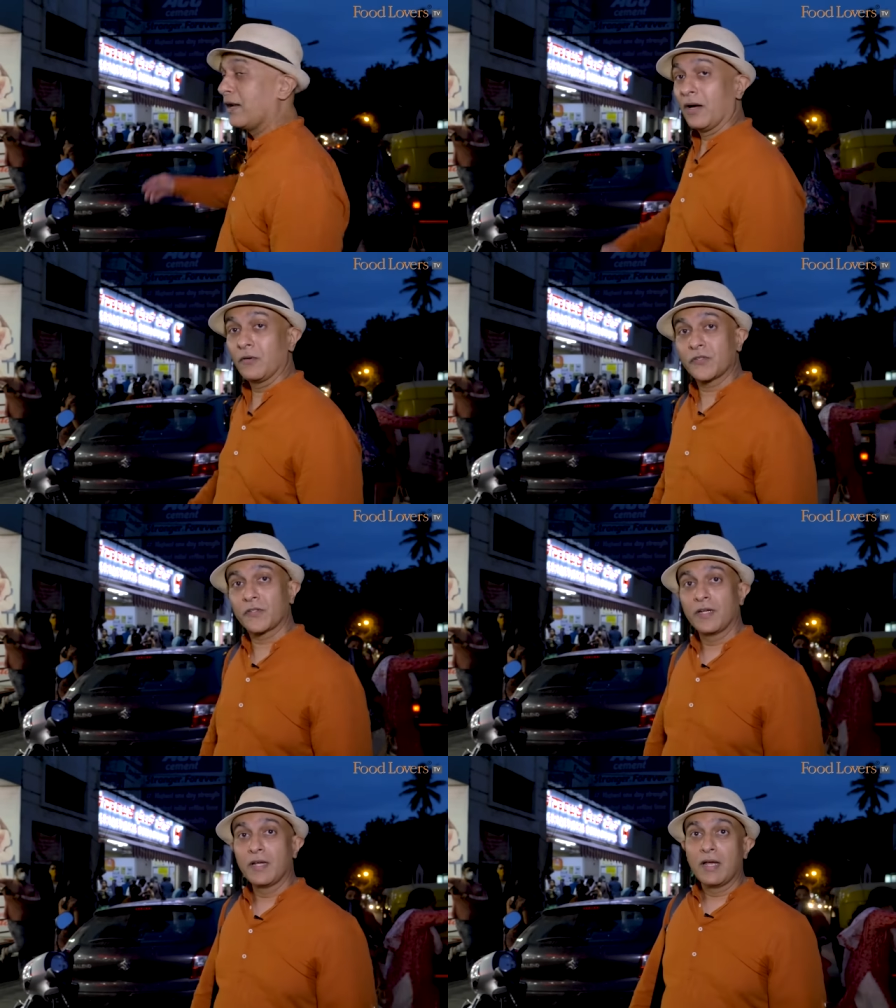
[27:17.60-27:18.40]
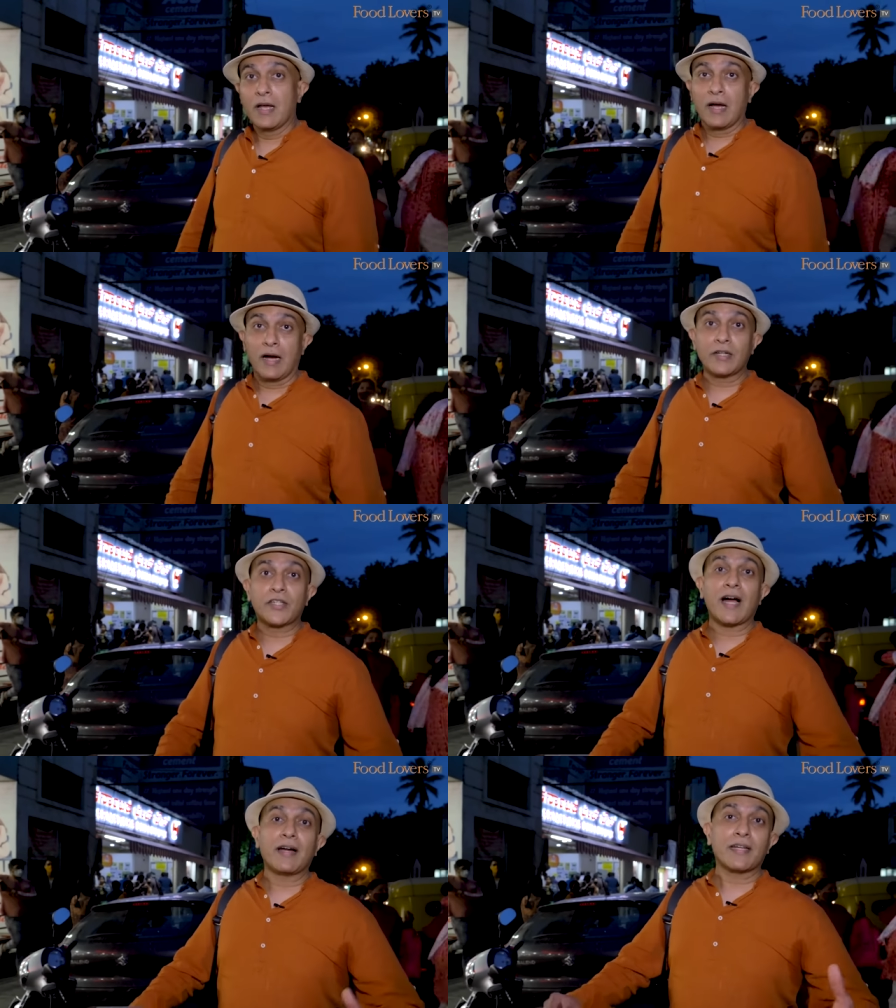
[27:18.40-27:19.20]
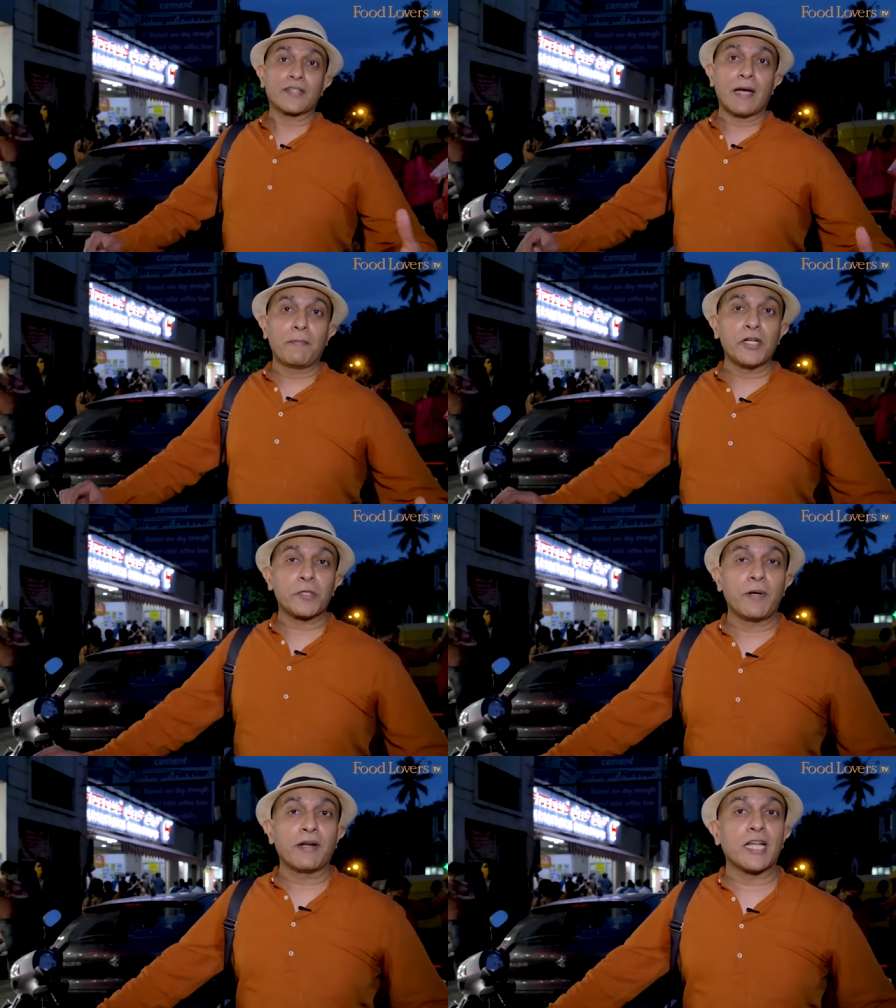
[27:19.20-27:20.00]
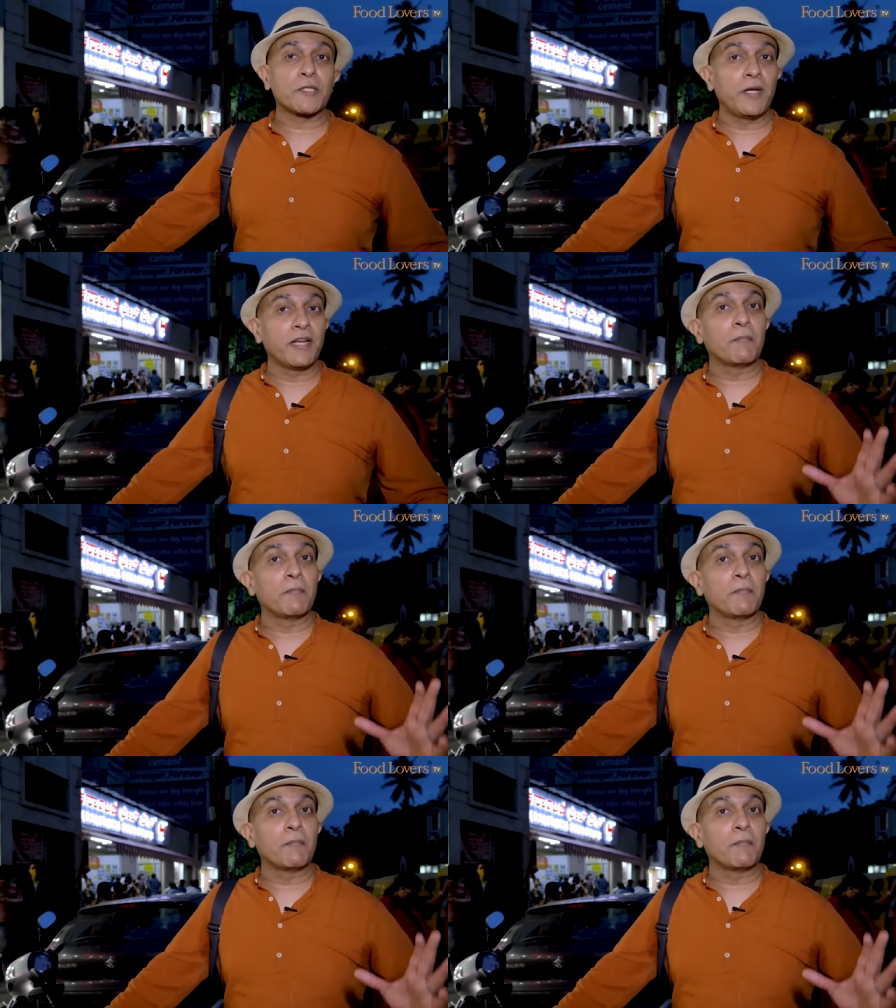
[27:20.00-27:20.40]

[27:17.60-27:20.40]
Bhel House, a chaat establishment that's been